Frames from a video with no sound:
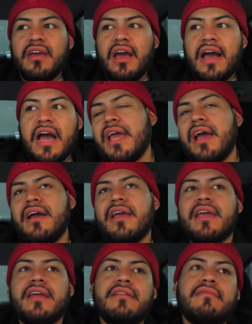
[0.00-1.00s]
Uh, yeah,
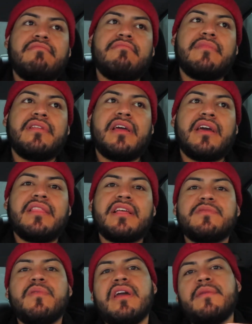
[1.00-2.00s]
and
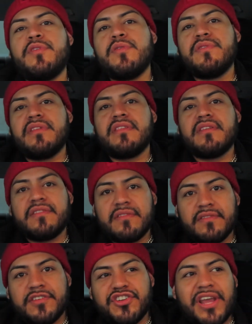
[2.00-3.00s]
that's why I'm using
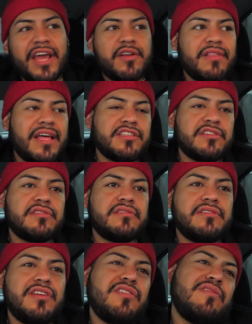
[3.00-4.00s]
this channel as a,
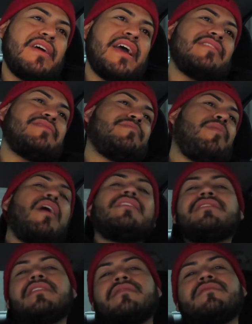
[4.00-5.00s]
you know, as
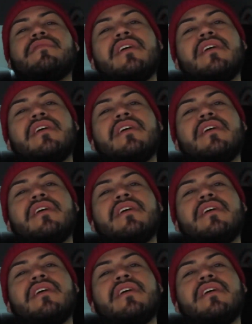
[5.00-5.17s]
positive